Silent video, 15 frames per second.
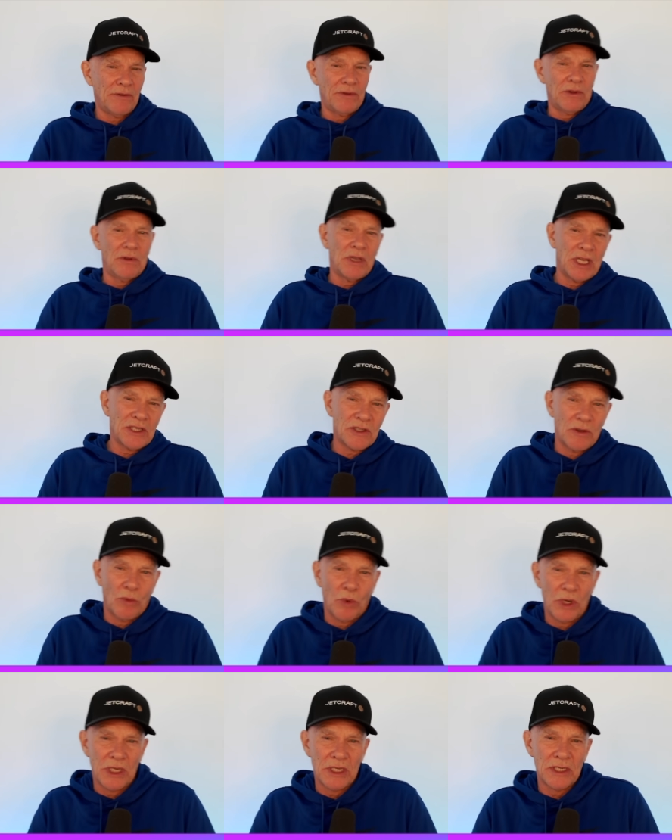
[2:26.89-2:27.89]
A few gusts
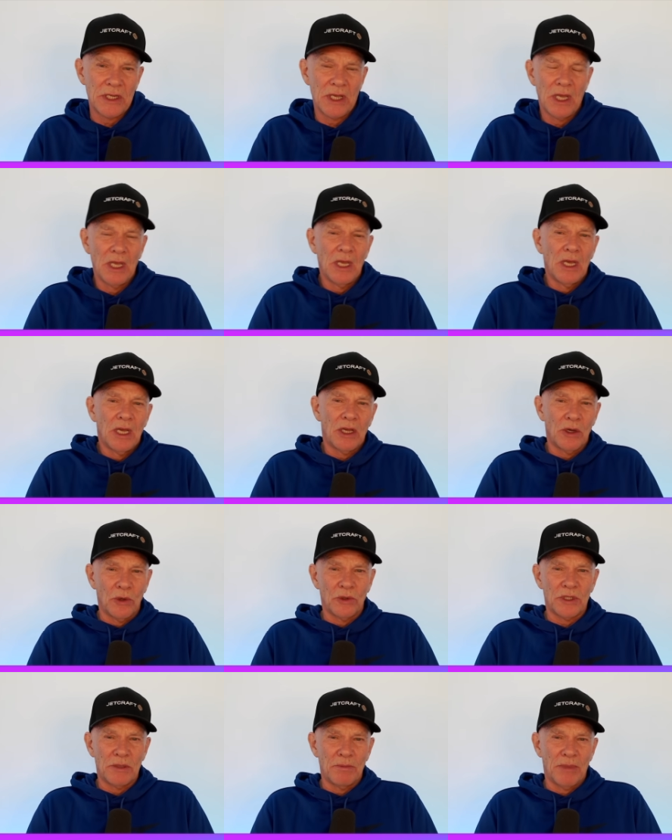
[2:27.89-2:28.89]
of wind
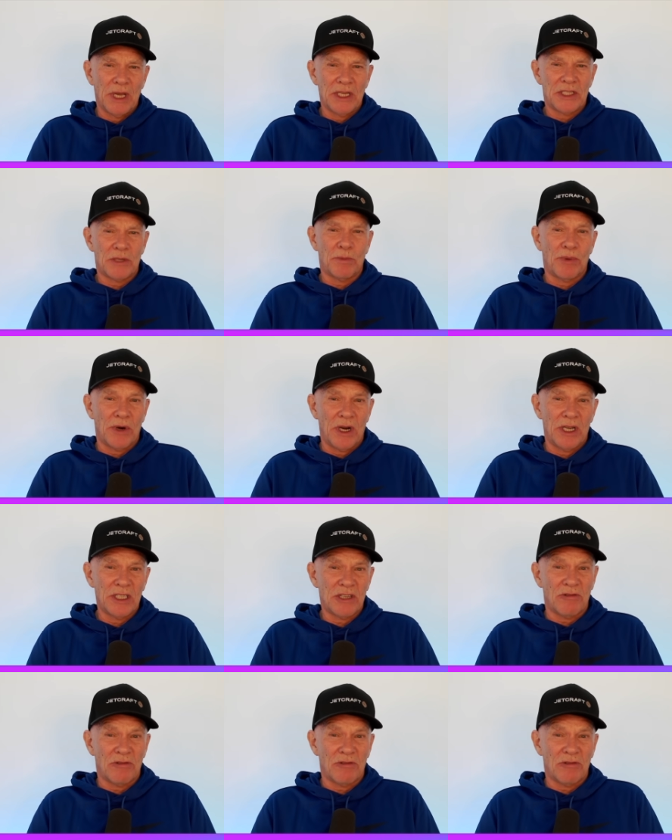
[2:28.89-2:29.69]
caught him by surprise.